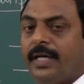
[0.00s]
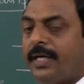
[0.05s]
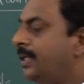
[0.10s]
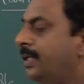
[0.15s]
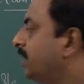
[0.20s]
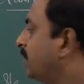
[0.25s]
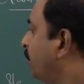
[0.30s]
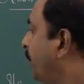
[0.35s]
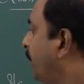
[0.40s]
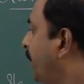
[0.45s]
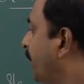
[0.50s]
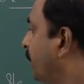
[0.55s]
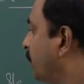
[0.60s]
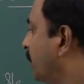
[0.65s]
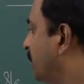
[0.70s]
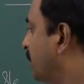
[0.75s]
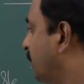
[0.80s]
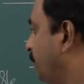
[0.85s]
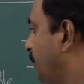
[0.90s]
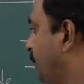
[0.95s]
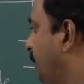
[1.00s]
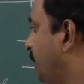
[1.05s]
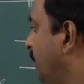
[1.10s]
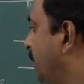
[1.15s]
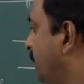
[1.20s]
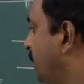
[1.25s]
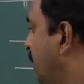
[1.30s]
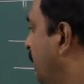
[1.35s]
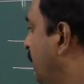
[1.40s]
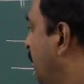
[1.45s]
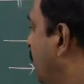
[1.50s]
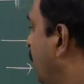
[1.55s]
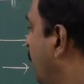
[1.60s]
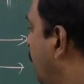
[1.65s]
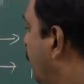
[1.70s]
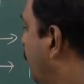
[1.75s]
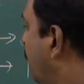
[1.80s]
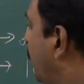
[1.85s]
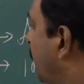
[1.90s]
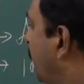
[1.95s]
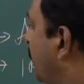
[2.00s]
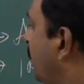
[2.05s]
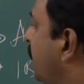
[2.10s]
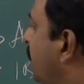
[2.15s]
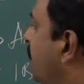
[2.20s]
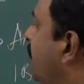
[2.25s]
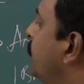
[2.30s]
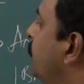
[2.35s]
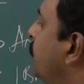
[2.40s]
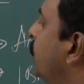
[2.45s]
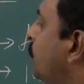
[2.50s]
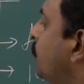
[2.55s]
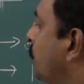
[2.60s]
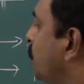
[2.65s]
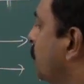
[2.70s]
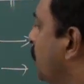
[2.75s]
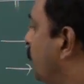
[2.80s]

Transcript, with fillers: and microcomputers, and it used to